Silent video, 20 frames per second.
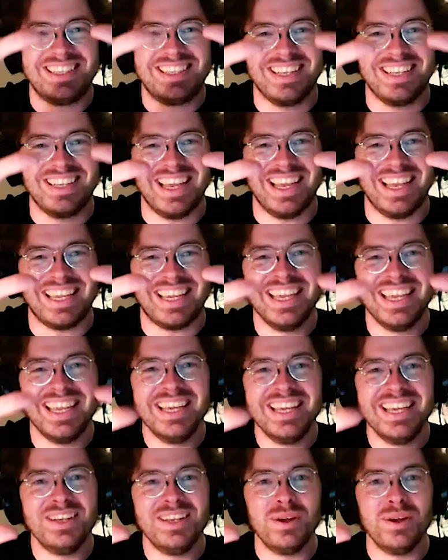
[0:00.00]
to
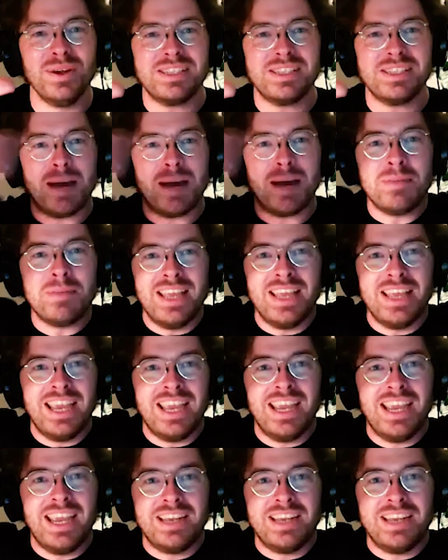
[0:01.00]
it's up in the
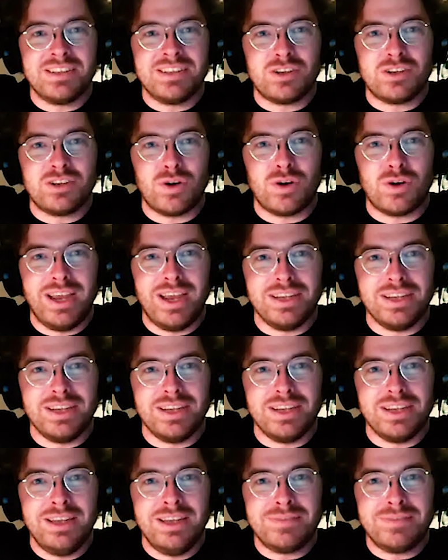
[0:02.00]
air and it's a
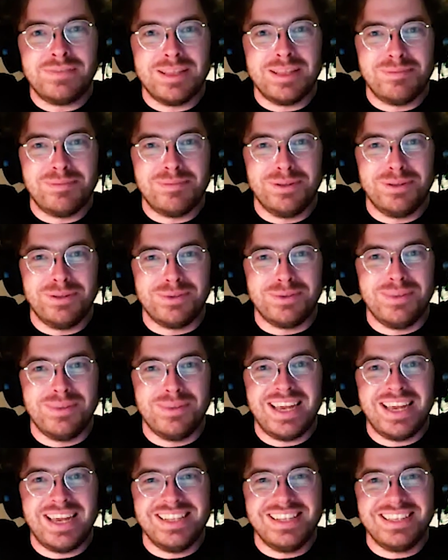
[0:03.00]
triangle, and you have to get the ball through
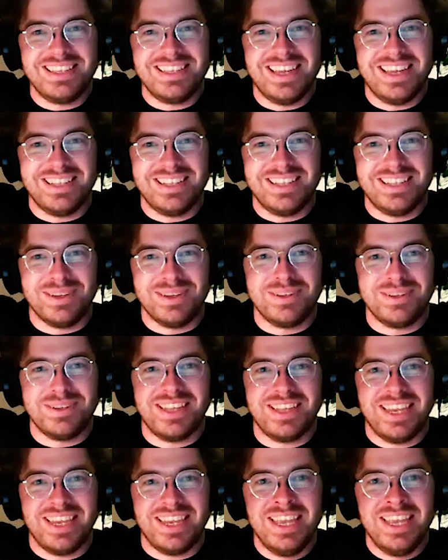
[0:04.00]
that instead. So it's
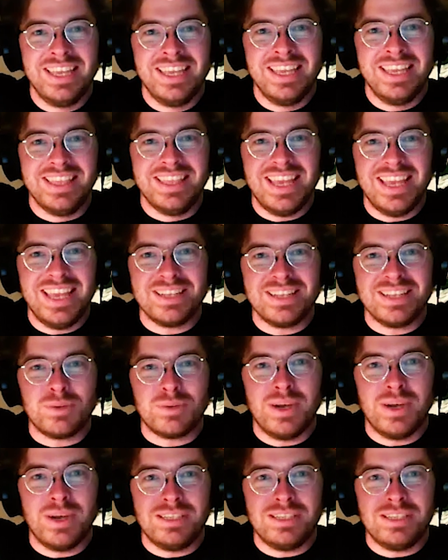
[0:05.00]
like then it's
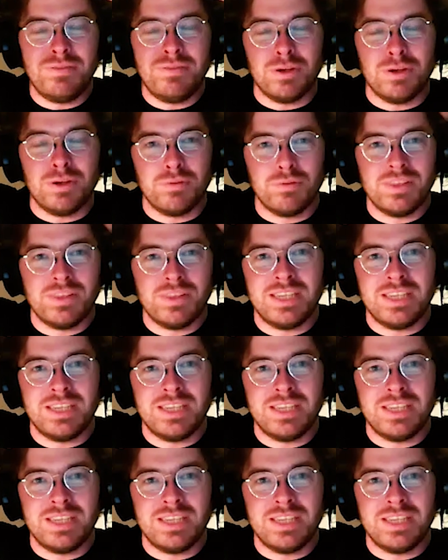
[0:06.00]
quite difficult for the